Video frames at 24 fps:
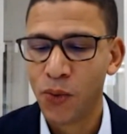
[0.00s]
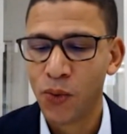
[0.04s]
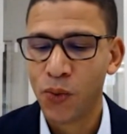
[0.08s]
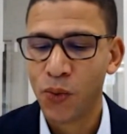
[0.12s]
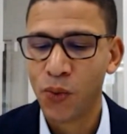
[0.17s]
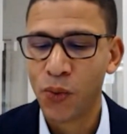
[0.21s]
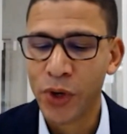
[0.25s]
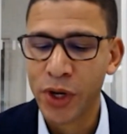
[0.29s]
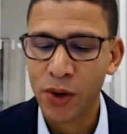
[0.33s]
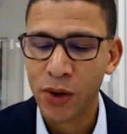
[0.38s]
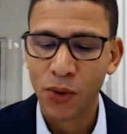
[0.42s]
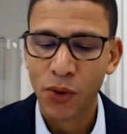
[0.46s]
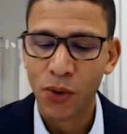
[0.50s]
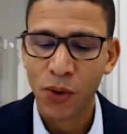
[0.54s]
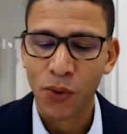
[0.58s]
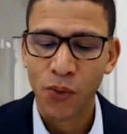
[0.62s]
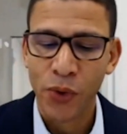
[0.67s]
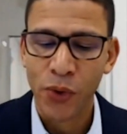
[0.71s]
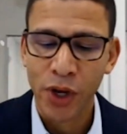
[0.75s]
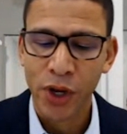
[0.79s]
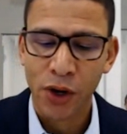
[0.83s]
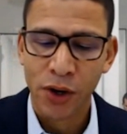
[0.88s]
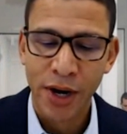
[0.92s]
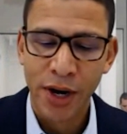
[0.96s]

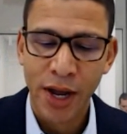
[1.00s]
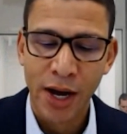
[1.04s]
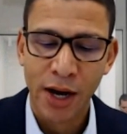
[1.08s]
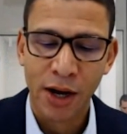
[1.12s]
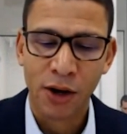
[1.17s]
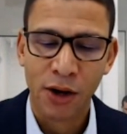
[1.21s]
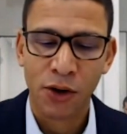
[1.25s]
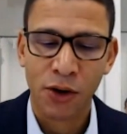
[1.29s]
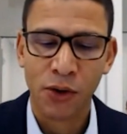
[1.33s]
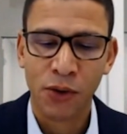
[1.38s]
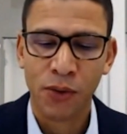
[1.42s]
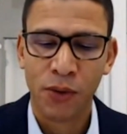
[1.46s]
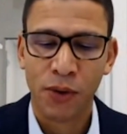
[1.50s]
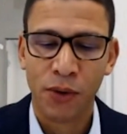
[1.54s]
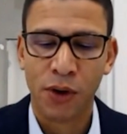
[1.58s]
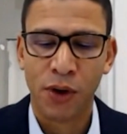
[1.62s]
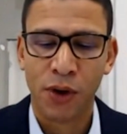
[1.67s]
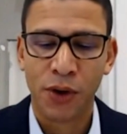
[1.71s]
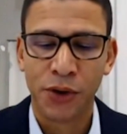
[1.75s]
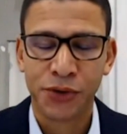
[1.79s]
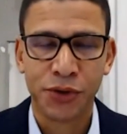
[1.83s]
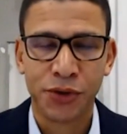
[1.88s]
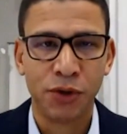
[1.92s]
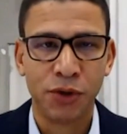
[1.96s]
We are now
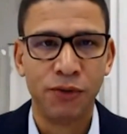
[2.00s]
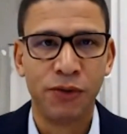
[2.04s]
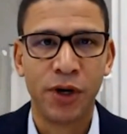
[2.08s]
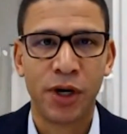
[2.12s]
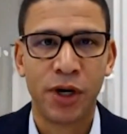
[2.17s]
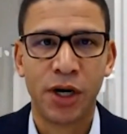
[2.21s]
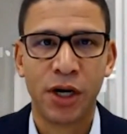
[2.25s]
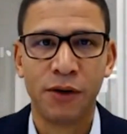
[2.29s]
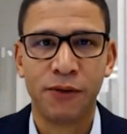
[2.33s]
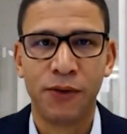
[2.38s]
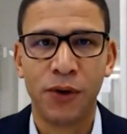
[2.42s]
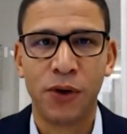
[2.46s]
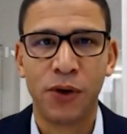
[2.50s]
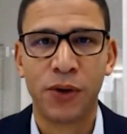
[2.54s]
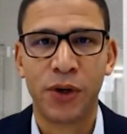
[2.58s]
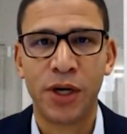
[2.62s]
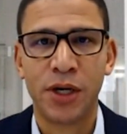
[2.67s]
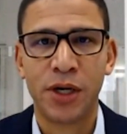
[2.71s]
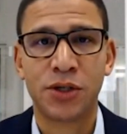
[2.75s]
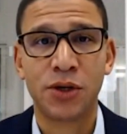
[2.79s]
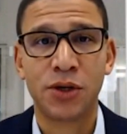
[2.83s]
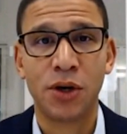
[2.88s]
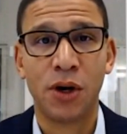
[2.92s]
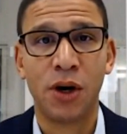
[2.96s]
also very
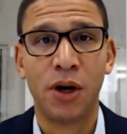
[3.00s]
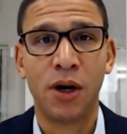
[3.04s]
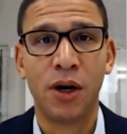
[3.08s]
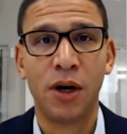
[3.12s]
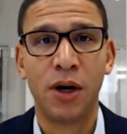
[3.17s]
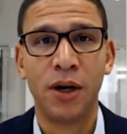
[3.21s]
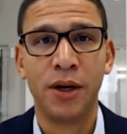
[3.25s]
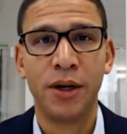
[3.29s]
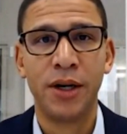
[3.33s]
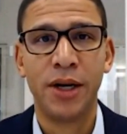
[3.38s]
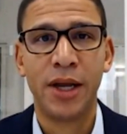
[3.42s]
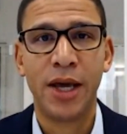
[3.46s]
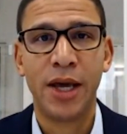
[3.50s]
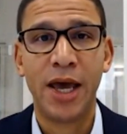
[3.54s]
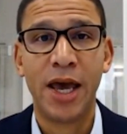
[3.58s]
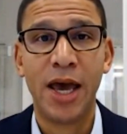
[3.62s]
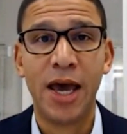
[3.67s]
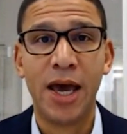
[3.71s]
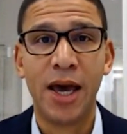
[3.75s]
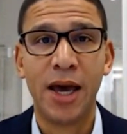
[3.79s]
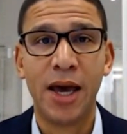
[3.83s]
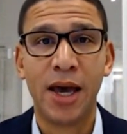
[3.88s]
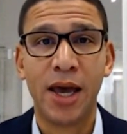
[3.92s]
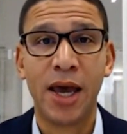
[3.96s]
focused on
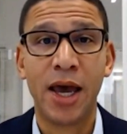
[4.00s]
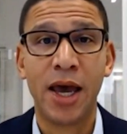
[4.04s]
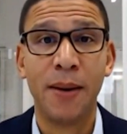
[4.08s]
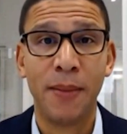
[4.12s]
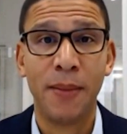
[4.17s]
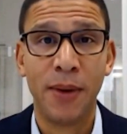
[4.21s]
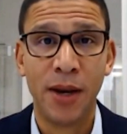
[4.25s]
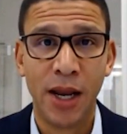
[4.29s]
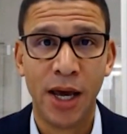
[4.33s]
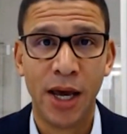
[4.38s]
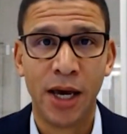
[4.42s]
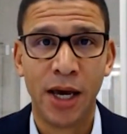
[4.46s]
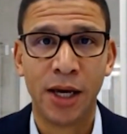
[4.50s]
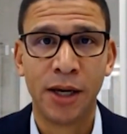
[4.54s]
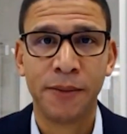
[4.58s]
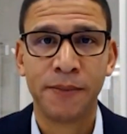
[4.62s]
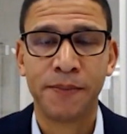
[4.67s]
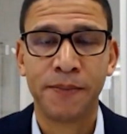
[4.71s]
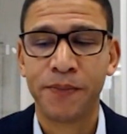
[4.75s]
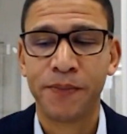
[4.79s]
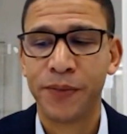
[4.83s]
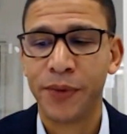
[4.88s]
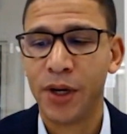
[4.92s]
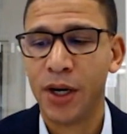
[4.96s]
M&A,
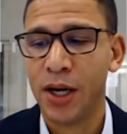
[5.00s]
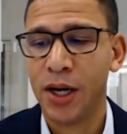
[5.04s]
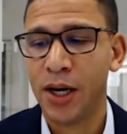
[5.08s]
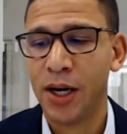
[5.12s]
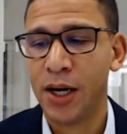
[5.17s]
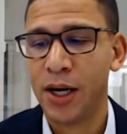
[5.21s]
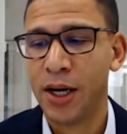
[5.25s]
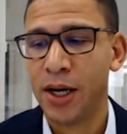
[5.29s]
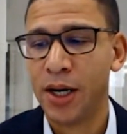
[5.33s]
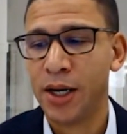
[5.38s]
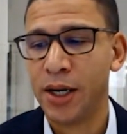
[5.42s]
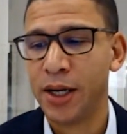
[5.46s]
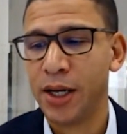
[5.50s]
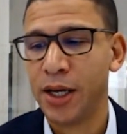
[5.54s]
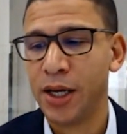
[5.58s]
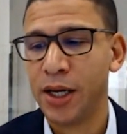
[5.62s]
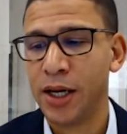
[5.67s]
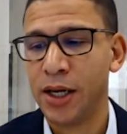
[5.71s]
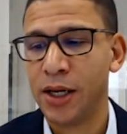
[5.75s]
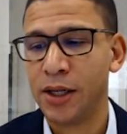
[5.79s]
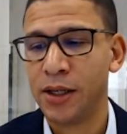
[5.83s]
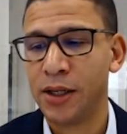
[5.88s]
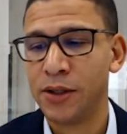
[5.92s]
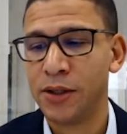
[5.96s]

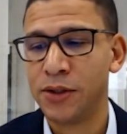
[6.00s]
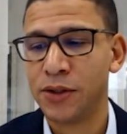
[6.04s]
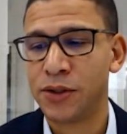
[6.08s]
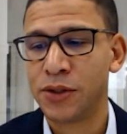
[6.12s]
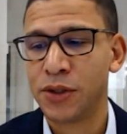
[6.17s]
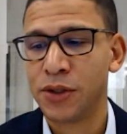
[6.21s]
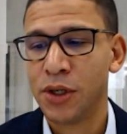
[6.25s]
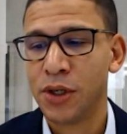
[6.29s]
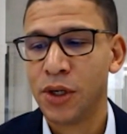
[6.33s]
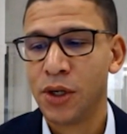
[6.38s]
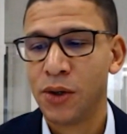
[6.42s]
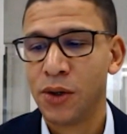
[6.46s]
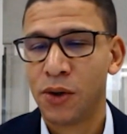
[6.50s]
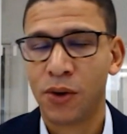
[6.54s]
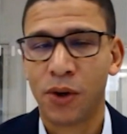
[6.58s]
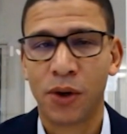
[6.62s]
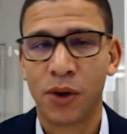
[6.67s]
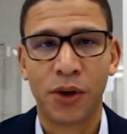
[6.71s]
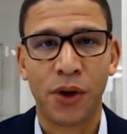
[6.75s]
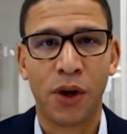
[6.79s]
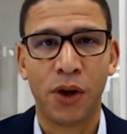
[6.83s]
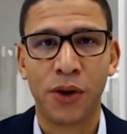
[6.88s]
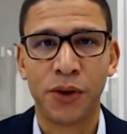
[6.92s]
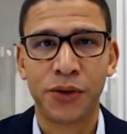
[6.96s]
and we're
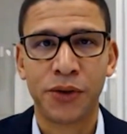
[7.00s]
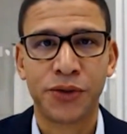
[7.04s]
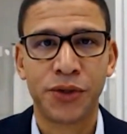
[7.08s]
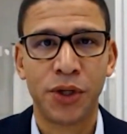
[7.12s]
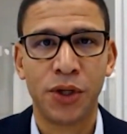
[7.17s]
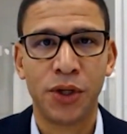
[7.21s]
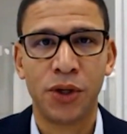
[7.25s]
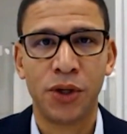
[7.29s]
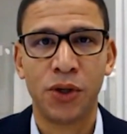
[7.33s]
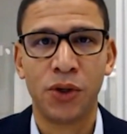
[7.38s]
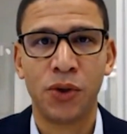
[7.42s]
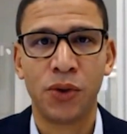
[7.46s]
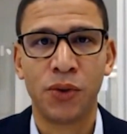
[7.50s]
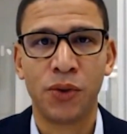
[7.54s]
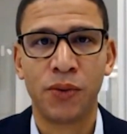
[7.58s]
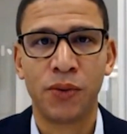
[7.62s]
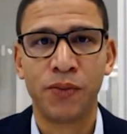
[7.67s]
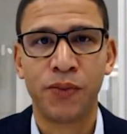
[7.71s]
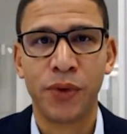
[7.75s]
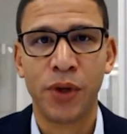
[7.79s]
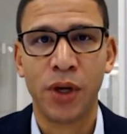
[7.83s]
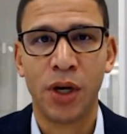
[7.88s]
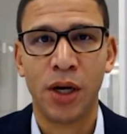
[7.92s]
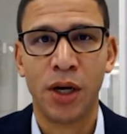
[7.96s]
also
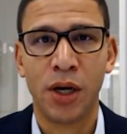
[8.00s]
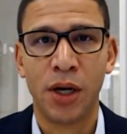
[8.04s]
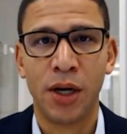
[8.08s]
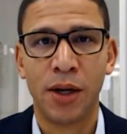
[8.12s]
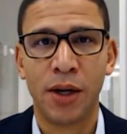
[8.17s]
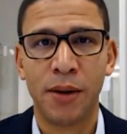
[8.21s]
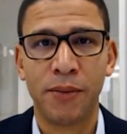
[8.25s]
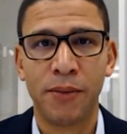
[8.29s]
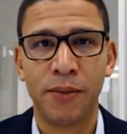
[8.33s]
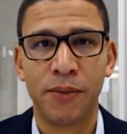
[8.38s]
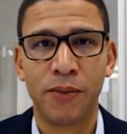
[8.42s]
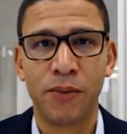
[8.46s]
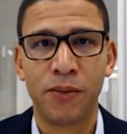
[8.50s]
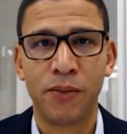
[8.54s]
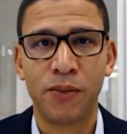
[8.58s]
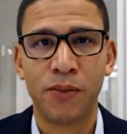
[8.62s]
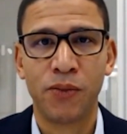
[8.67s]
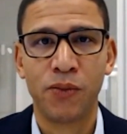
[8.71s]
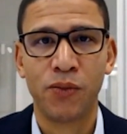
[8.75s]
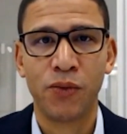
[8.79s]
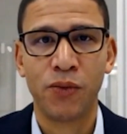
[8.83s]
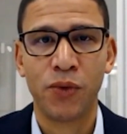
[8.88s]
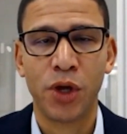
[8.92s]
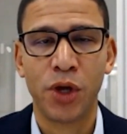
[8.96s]

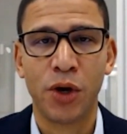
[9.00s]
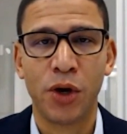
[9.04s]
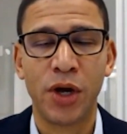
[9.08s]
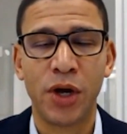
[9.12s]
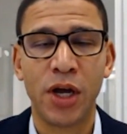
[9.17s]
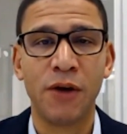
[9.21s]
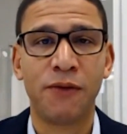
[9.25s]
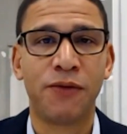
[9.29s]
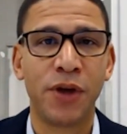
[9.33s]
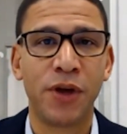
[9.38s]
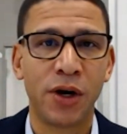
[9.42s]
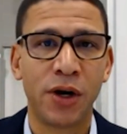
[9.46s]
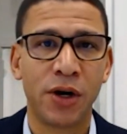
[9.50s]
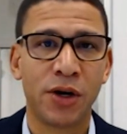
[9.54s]
if